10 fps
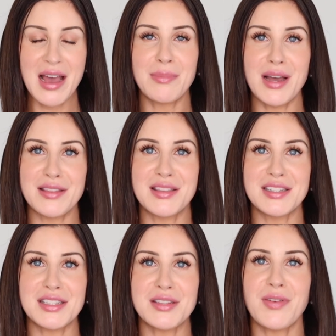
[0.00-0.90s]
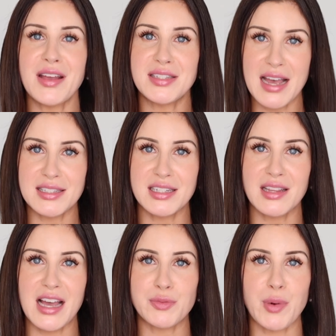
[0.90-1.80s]
but this is a fantastic
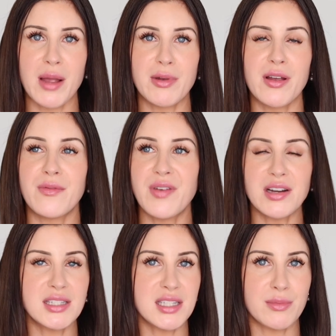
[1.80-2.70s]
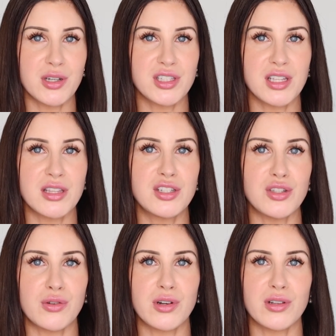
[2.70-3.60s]
lash primer, very similar to the
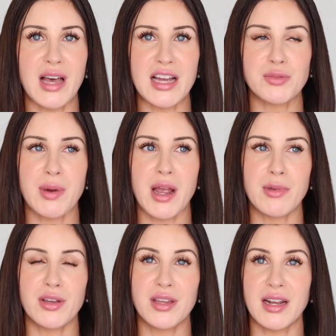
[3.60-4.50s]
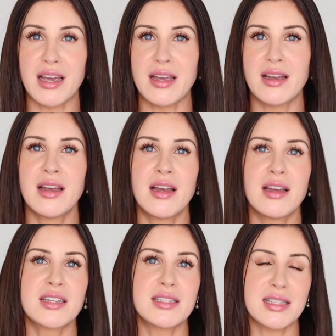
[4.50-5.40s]
Dior lash primer that I
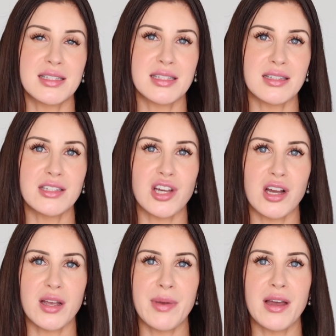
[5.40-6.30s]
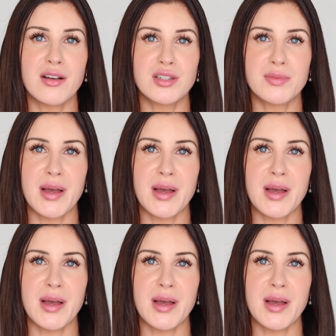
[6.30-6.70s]
consistently talk about,